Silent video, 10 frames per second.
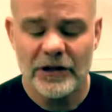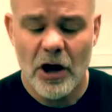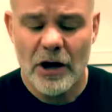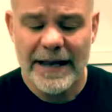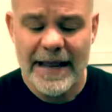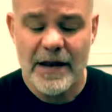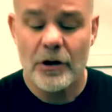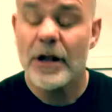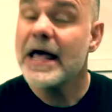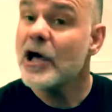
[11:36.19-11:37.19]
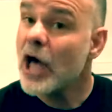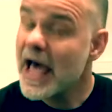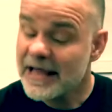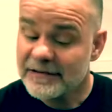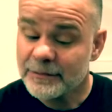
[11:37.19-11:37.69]
long hair
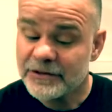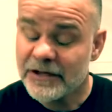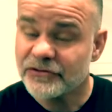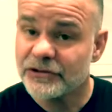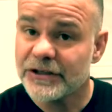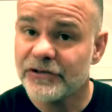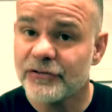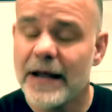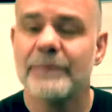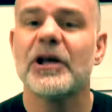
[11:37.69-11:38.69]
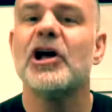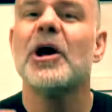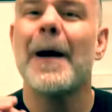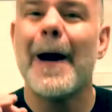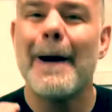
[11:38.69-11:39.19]
has the potential to get trapped.
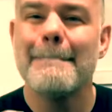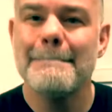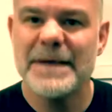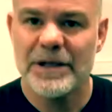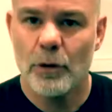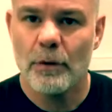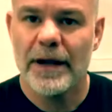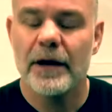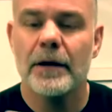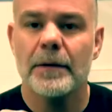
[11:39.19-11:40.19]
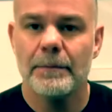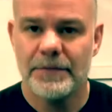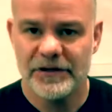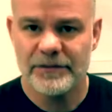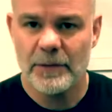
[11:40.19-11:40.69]
Be aware,
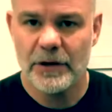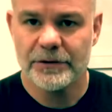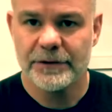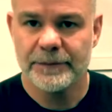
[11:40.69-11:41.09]
be smart.